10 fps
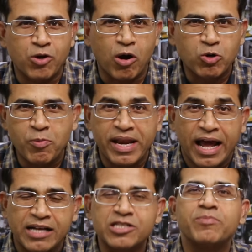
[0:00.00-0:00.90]
talk to me and
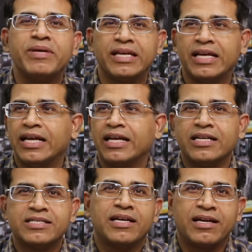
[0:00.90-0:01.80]
ask me,
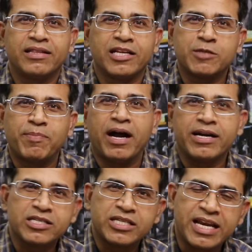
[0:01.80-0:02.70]
sir, this part is